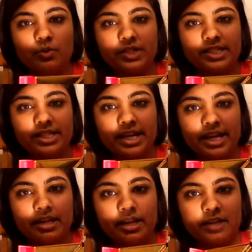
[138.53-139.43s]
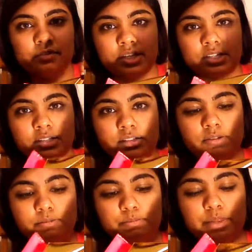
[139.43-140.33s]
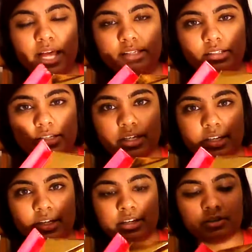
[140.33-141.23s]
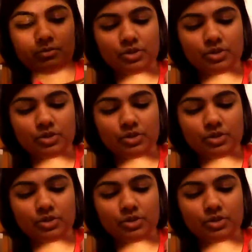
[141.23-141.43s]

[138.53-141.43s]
were sitting in this plasticky,